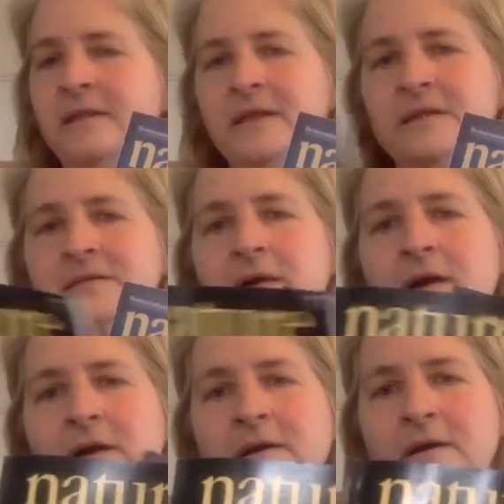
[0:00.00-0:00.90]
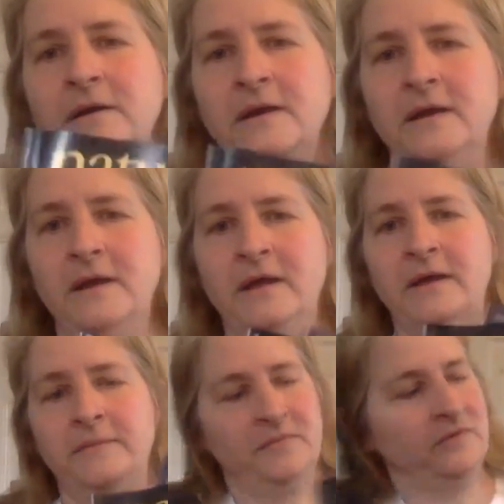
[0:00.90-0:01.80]
These are,
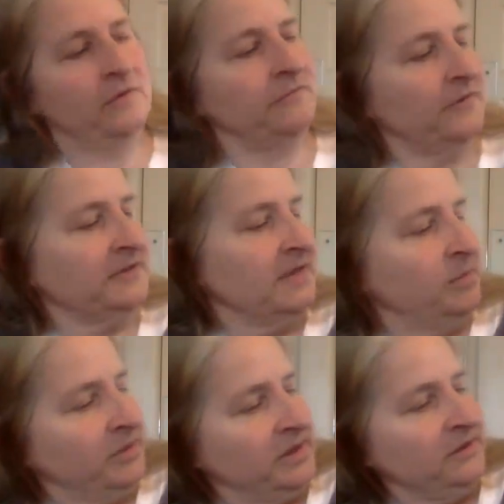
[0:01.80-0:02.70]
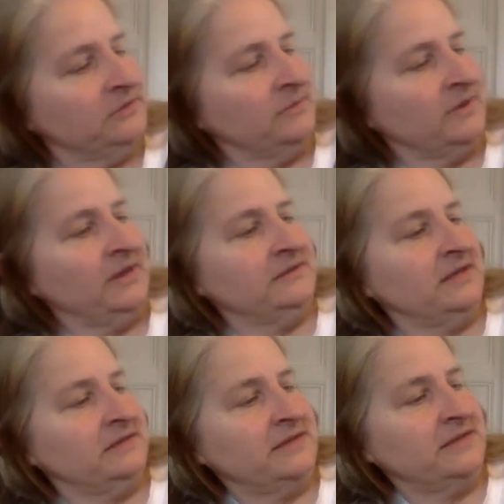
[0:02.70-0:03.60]
so for example, here's one. It says how